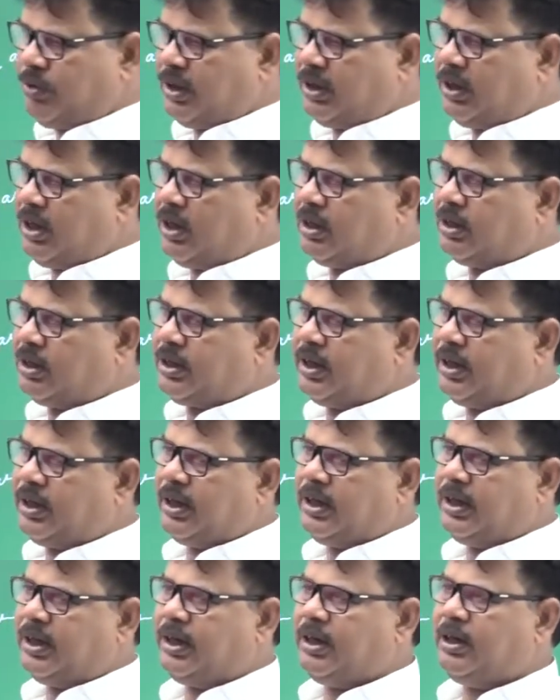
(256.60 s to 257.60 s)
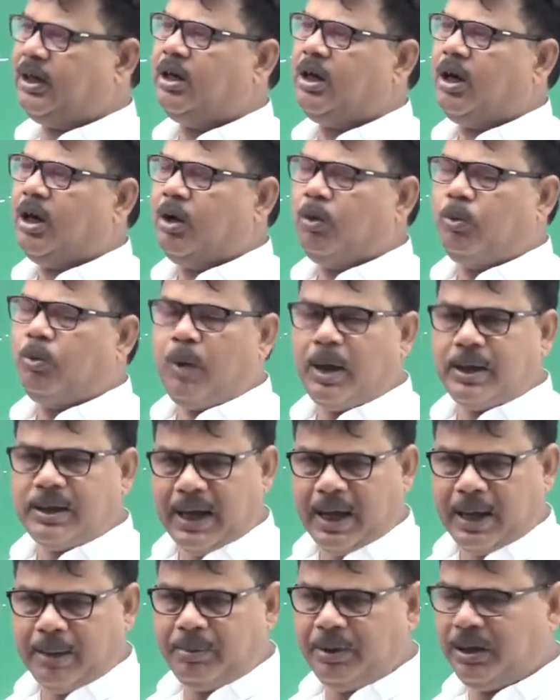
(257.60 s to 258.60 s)
the Earth attended was
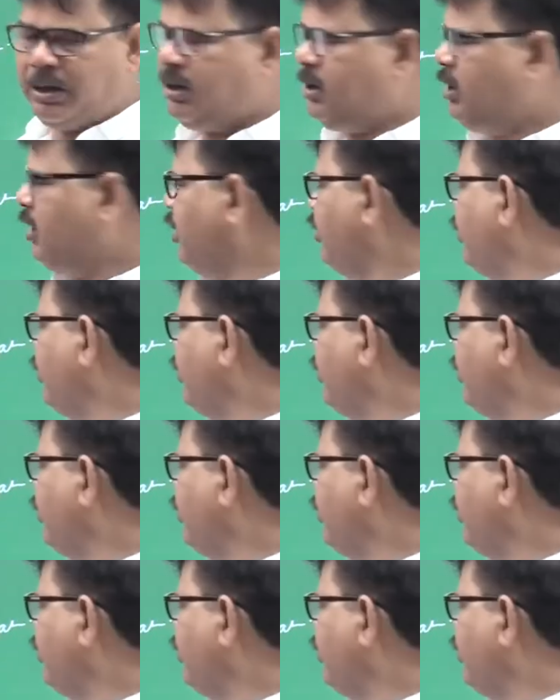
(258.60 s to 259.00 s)
having is